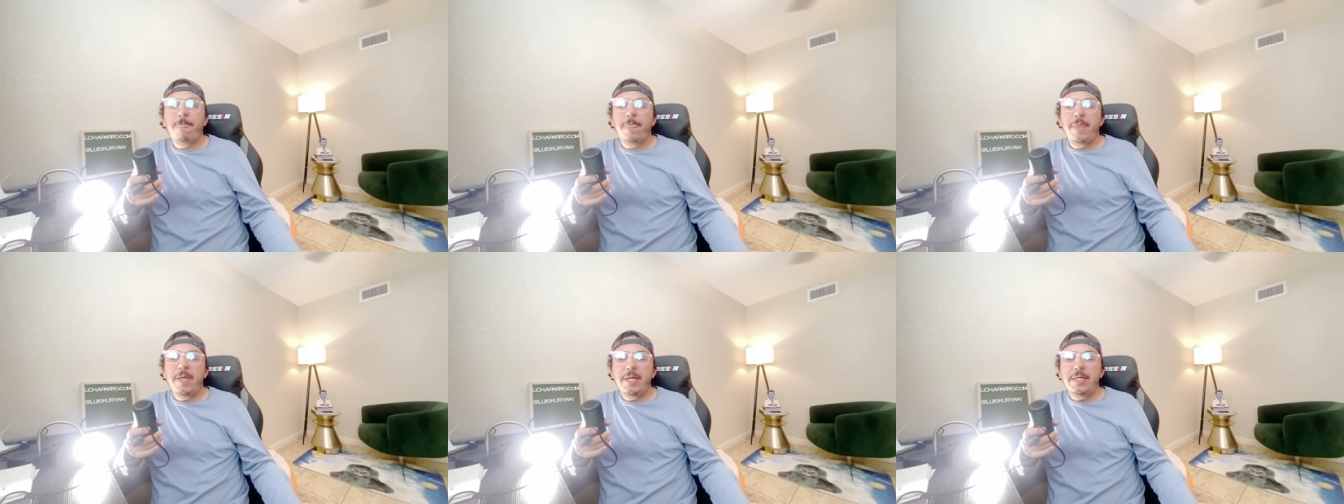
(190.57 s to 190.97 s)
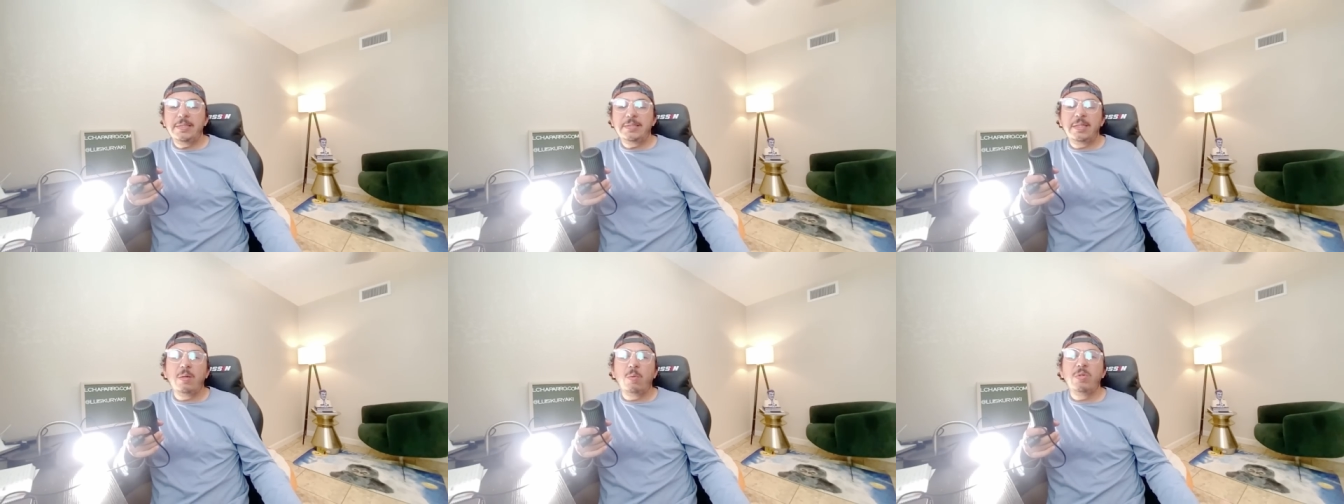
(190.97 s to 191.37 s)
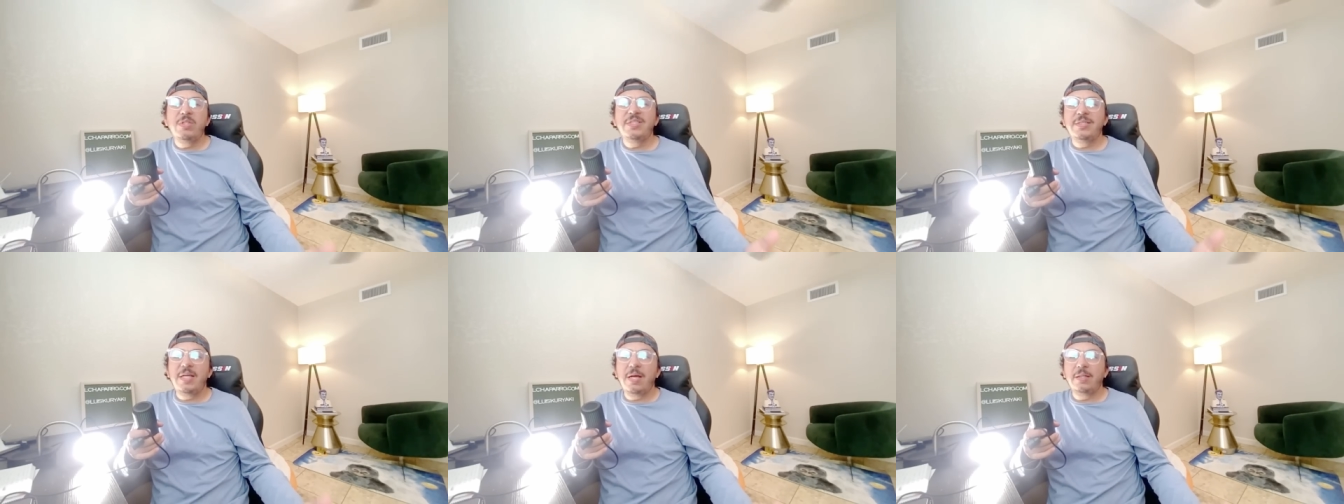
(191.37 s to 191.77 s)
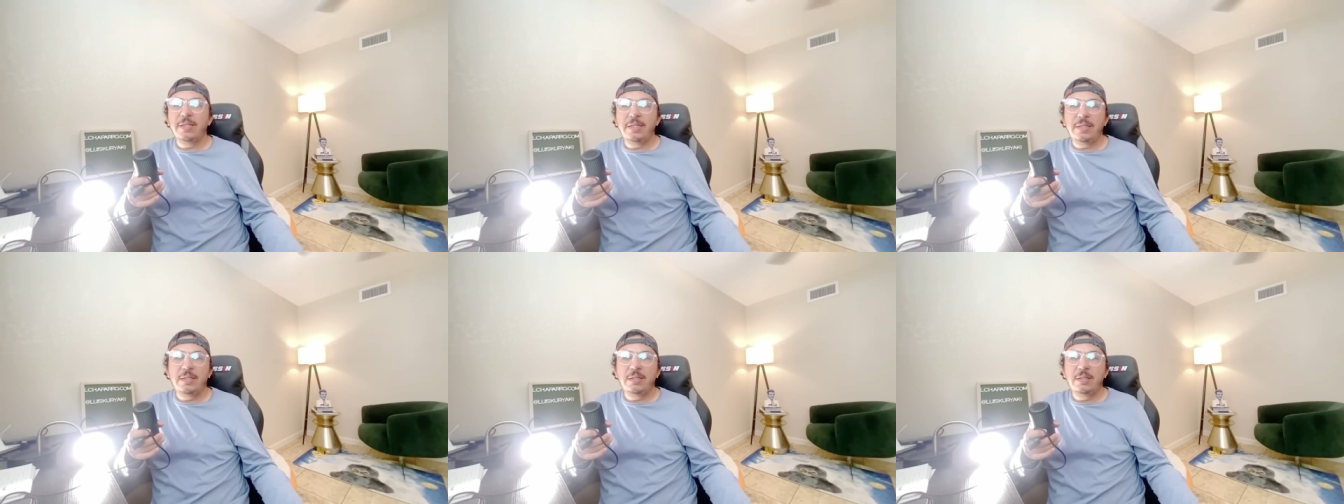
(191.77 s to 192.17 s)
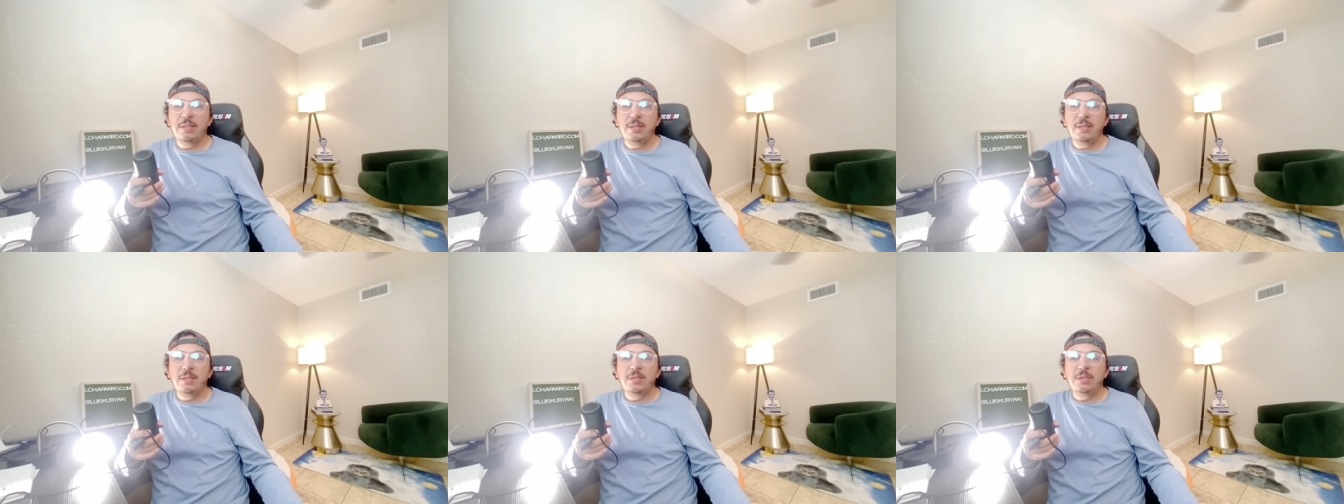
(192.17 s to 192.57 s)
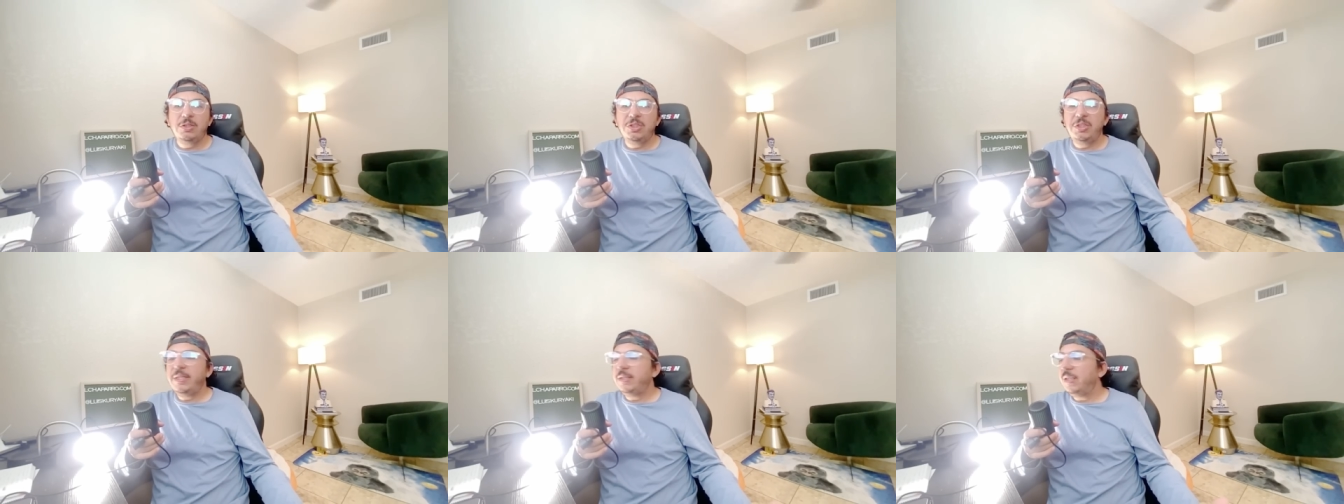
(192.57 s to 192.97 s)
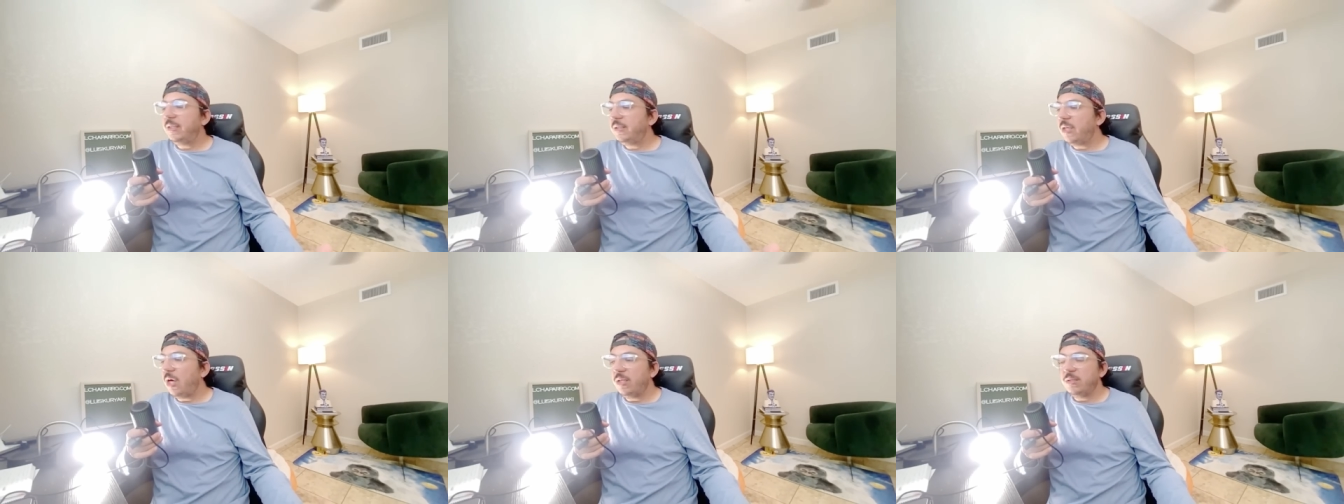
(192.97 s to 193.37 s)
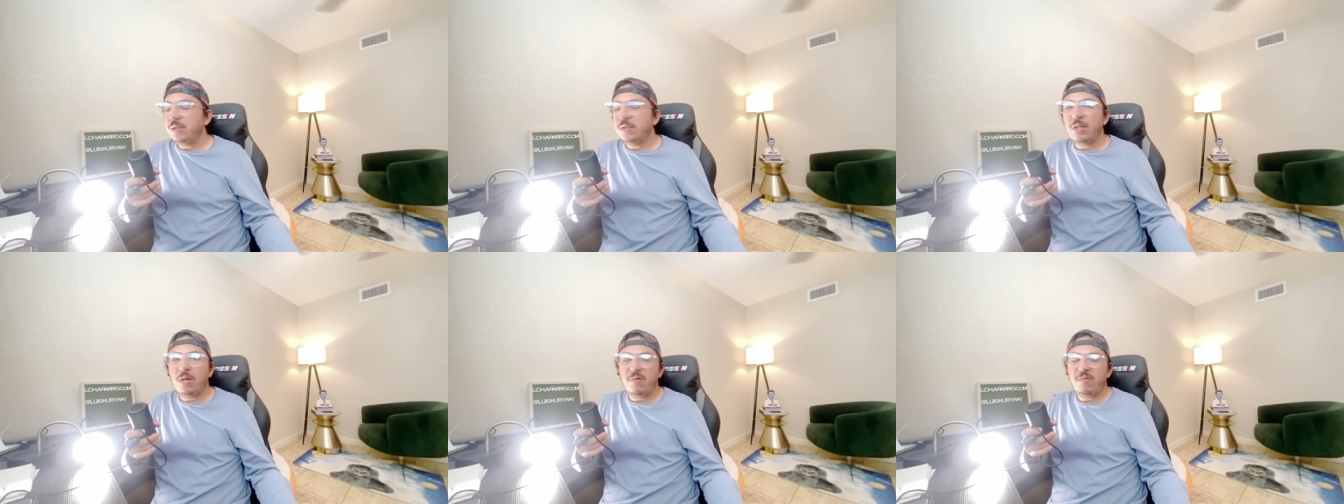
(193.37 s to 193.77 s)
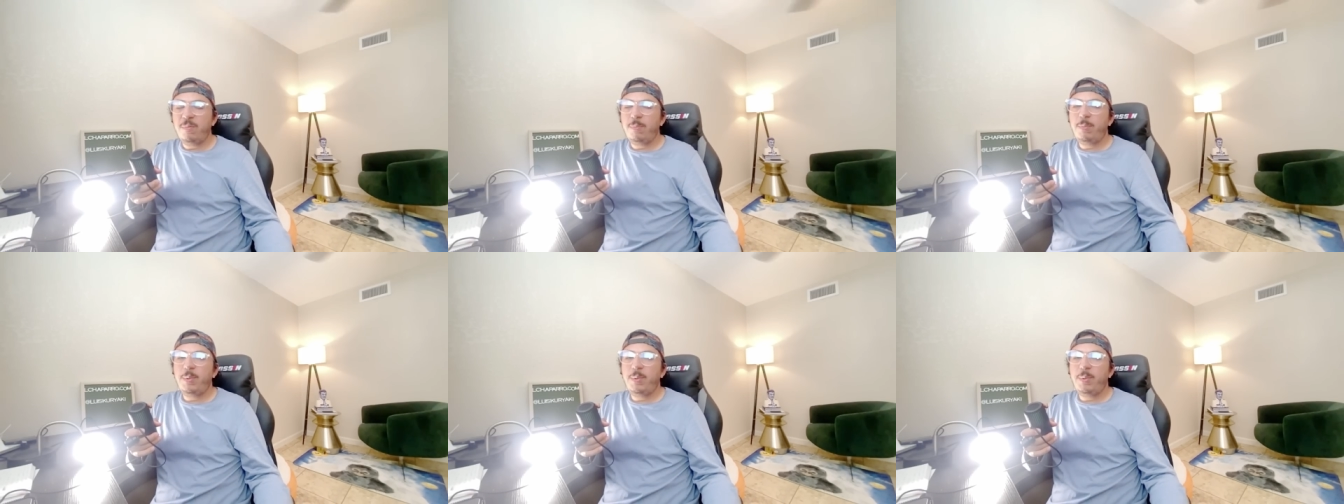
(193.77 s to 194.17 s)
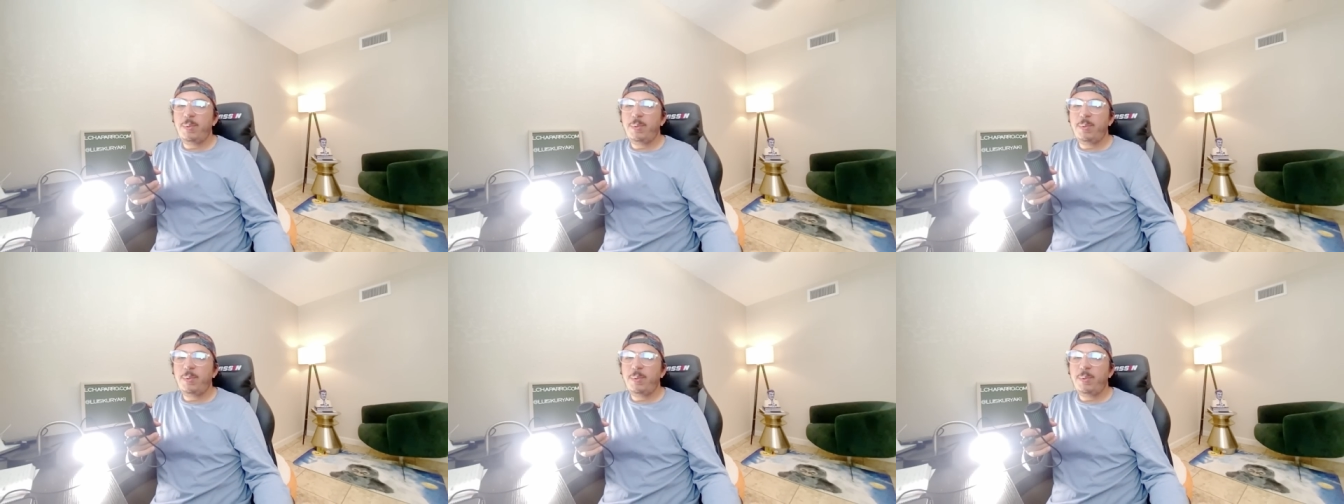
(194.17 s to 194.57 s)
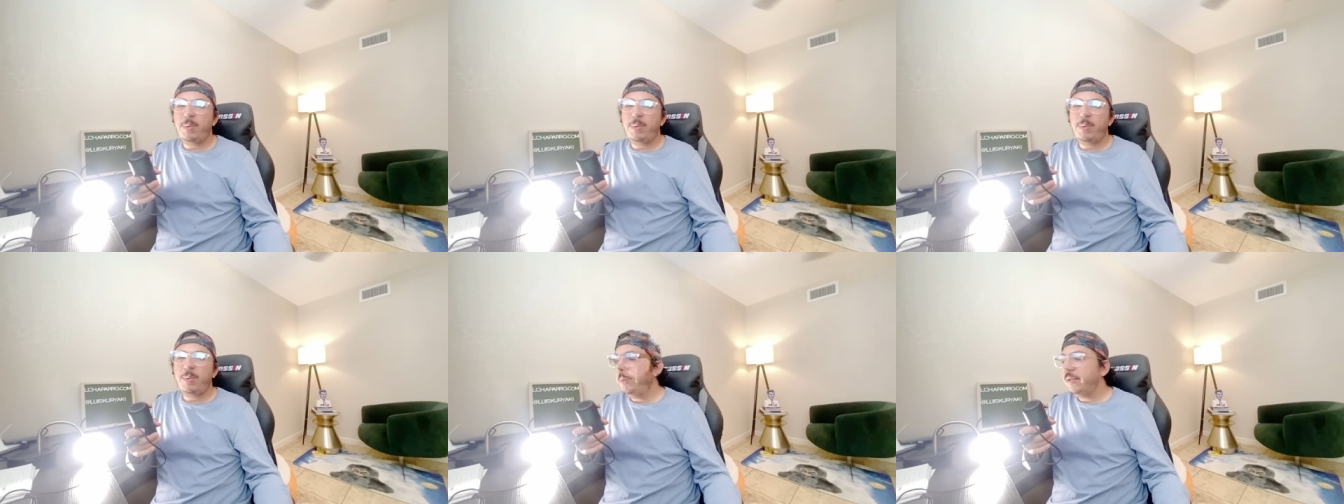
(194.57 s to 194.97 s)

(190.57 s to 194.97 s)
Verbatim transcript: is that they were selling shit tons of precursors